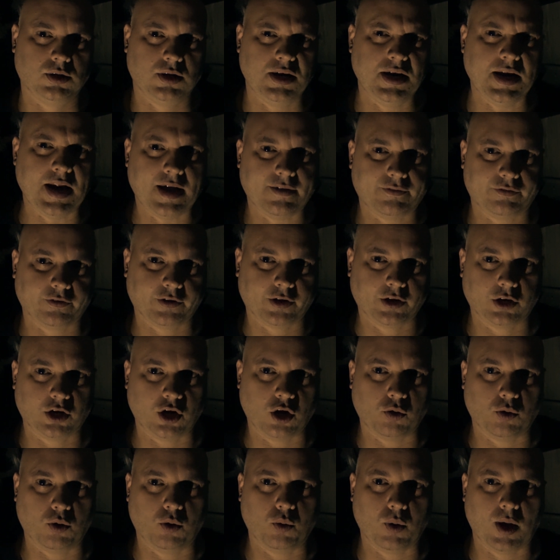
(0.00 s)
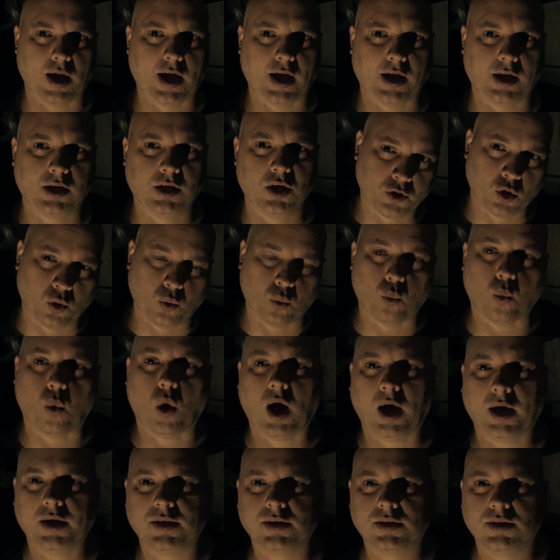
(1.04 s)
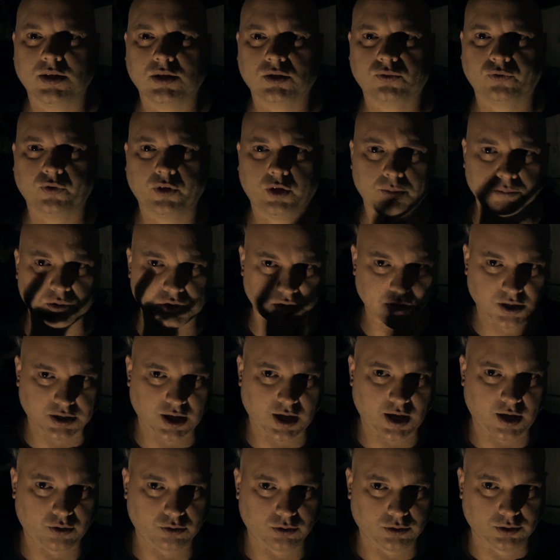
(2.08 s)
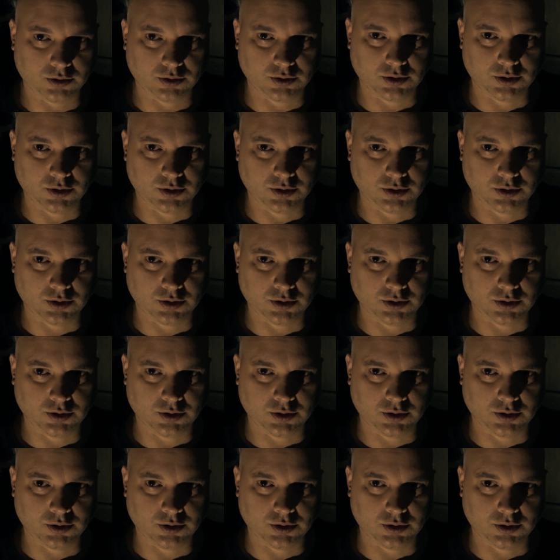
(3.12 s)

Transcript: never go away? Why did this film stick out?